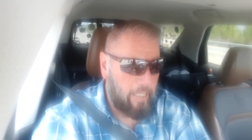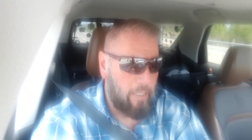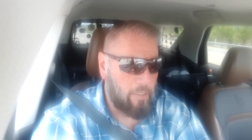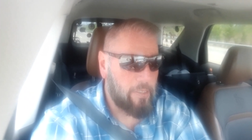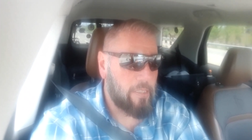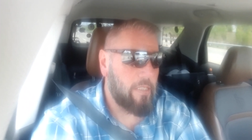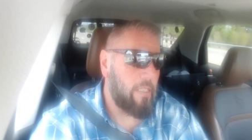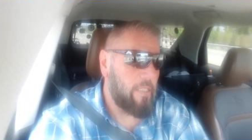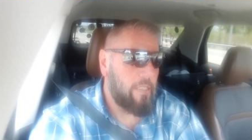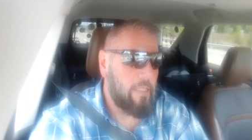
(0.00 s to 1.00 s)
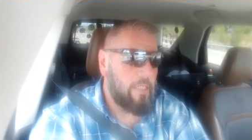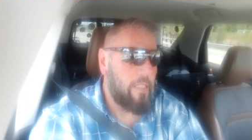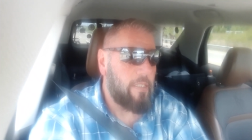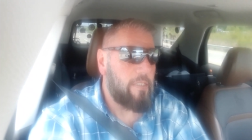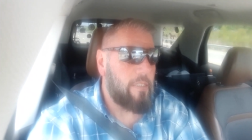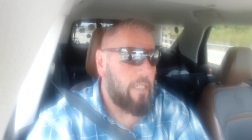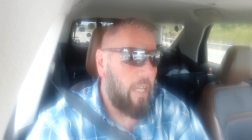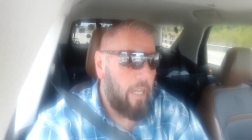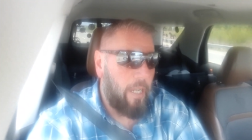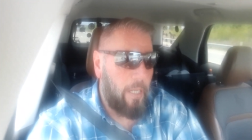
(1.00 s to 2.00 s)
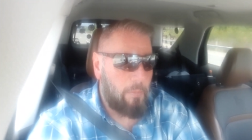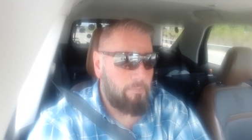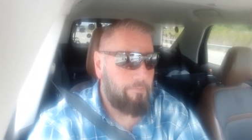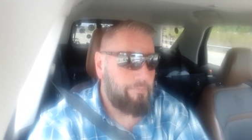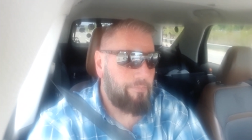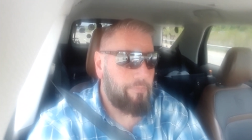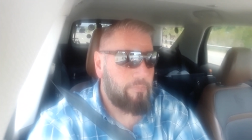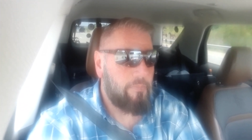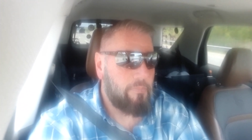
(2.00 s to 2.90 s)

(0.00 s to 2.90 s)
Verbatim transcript: else. Um,